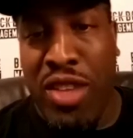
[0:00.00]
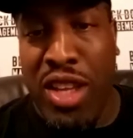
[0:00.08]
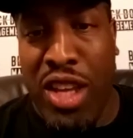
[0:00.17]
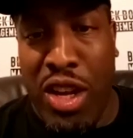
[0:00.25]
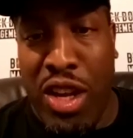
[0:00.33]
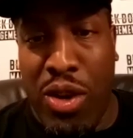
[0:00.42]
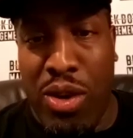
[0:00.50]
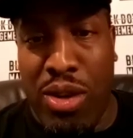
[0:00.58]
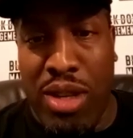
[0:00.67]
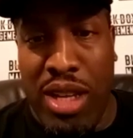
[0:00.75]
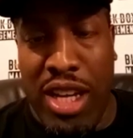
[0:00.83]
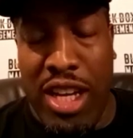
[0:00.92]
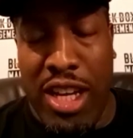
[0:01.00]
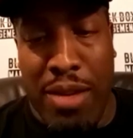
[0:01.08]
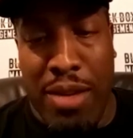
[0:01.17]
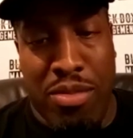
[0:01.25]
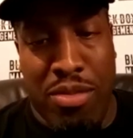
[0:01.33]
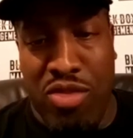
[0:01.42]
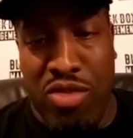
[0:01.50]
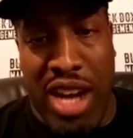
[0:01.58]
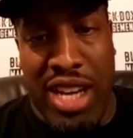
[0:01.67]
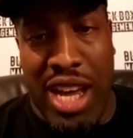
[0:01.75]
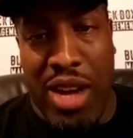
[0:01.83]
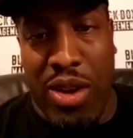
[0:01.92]
Right
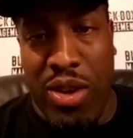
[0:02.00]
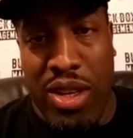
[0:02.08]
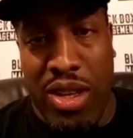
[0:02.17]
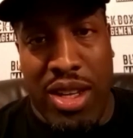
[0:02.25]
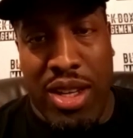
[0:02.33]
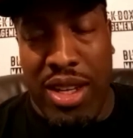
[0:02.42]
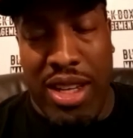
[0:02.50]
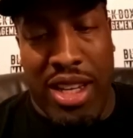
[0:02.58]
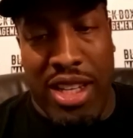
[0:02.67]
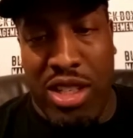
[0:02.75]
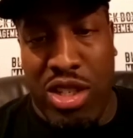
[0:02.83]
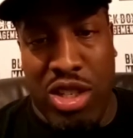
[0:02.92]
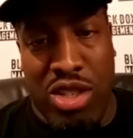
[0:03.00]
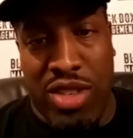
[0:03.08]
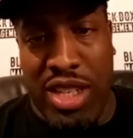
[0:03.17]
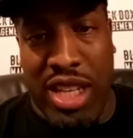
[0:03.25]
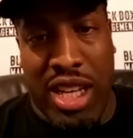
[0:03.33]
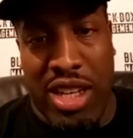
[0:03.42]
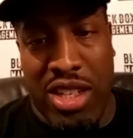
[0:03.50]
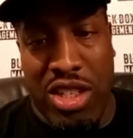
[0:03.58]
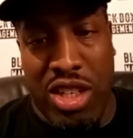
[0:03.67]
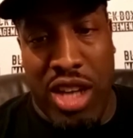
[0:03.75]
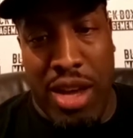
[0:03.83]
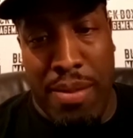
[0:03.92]
now, it's just ridiculous,
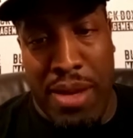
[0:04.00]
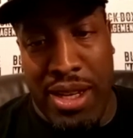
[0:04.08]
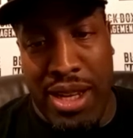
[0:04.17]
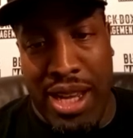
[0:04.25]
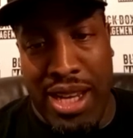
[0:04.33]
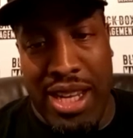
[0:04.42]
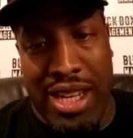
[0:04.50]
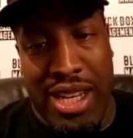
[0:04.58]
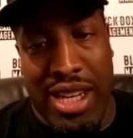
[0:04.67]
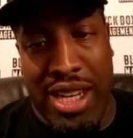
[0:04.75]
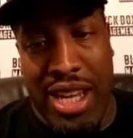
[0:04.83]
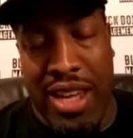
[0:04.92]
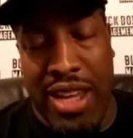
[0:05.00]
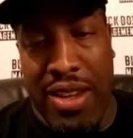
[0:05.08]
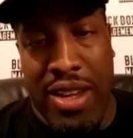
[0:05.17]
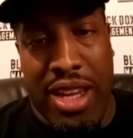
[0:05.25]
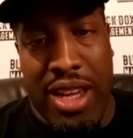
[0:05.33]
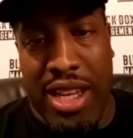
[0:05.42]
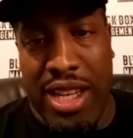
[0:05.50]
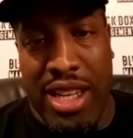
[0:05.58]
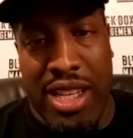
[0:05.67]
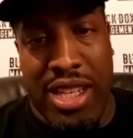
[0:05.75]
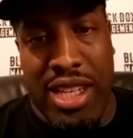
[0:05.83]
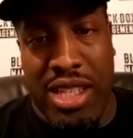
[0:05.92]
you know what I mean? At the end of the day,
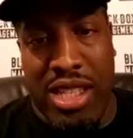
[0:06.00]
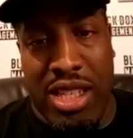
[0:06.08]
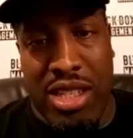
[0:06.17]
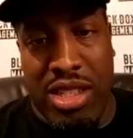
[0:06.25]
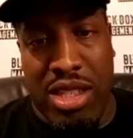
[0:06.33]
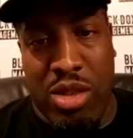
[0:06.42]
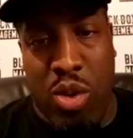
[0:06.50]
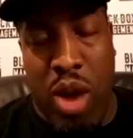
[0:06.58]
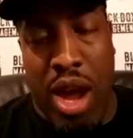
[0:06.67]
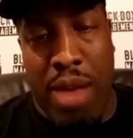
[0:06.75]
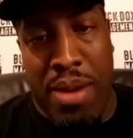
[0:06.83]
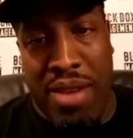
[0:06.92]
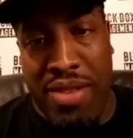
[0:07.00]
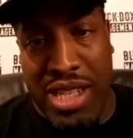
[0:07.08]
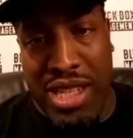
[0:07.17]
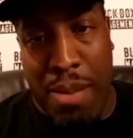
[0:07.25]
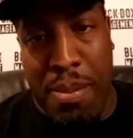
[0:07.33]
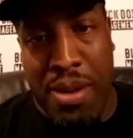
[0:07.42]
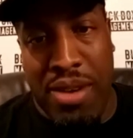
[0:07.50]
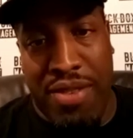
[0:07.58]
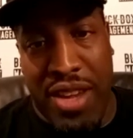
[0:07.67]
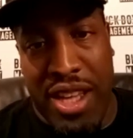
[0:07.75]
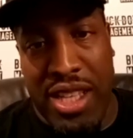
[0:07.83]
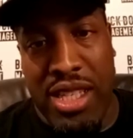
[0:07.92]
it's quite a bit of a slap in the
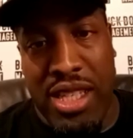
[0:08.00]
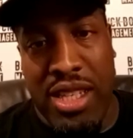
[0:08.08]
face,